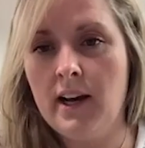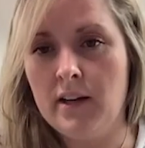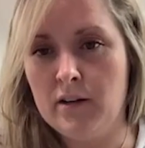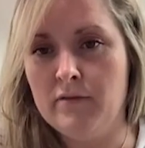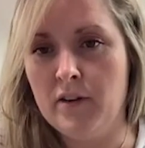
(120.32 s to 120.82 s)
at
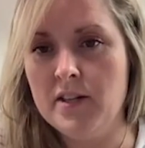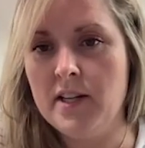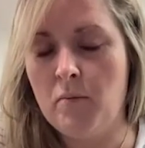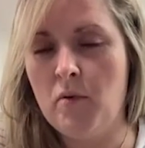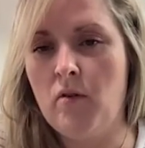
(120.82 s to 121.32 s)
her first
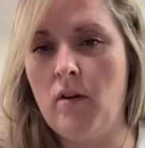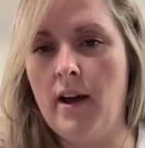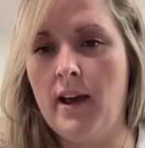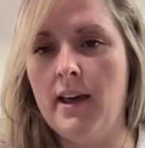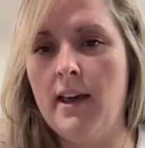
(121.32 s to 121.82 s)

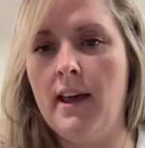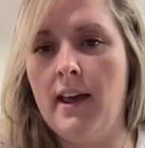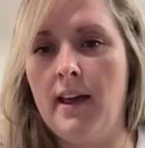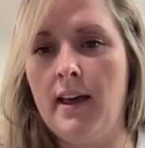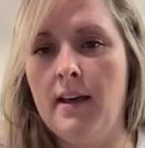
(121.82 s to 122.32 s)
MRI,
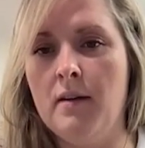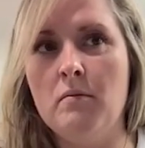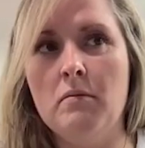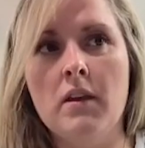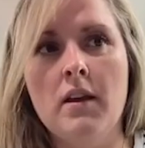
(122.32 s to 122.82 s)

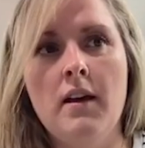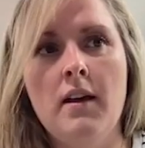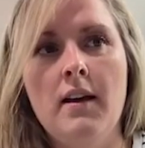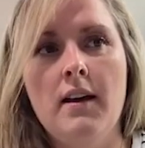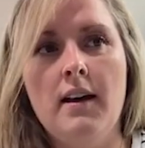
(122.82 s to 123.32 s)

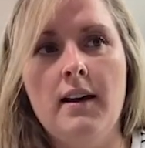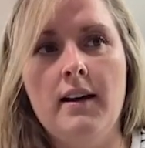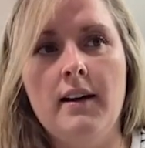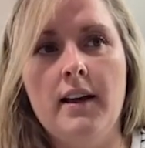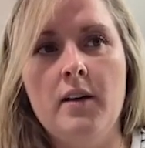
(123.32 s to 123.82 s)

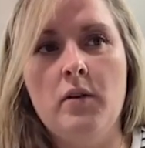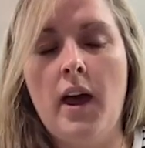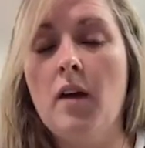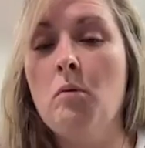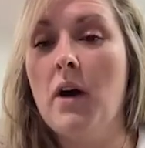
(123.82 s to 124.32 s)
it
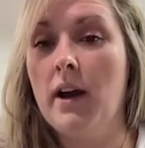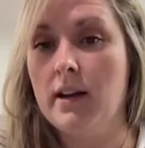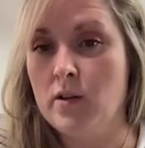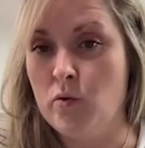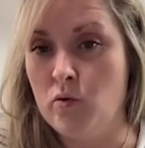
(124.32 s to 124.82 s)
came back
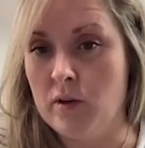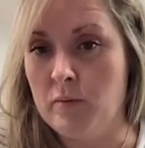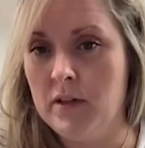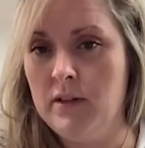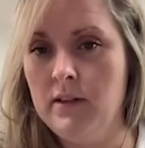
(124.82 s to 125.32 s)
as
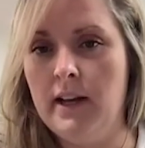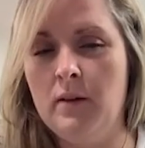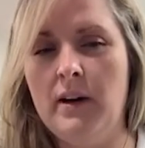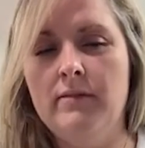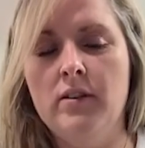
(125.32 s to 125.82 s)
normal.
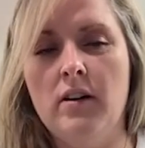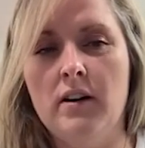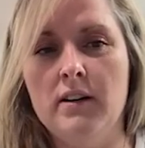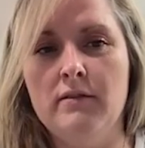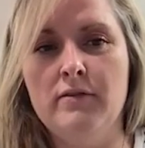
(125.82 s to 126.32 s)
However,
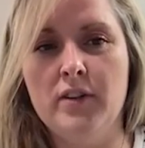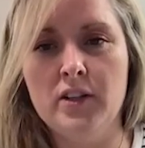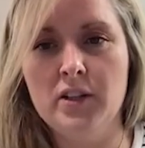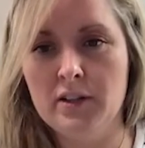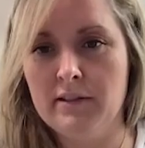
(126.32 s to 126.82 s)
on
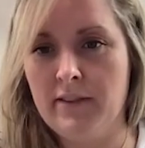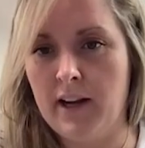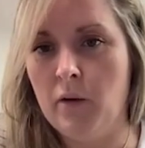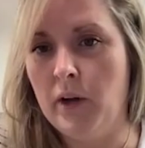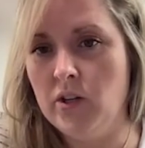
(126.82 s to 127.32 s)
further
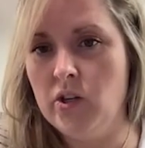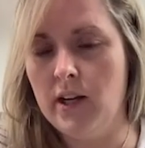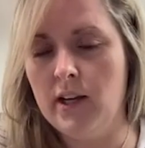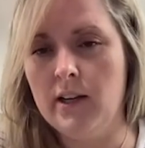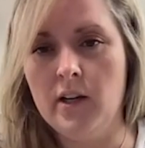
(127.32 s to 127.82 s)

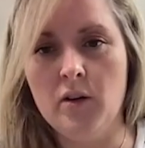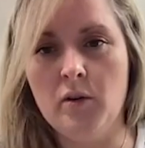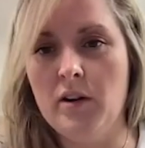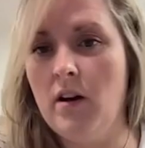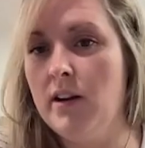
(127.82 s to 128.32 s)
evaluation,
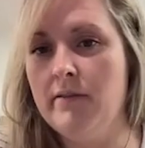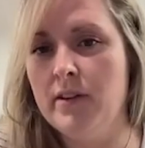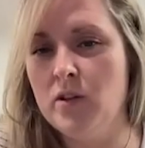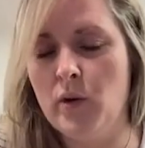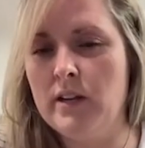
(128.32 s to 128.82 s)
not
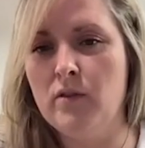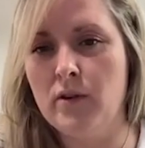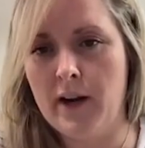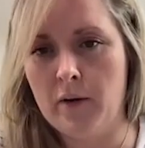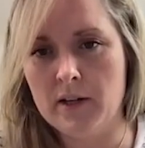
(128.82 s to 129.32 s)
even 24
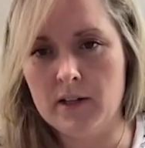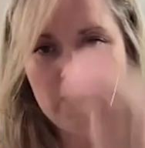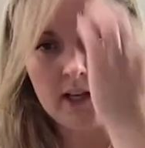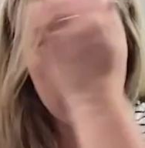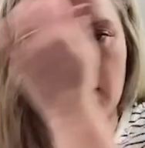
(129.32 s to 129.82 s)
hours,
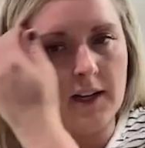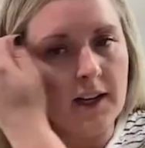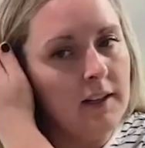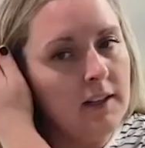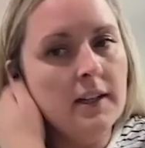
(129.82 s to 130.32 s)
they got a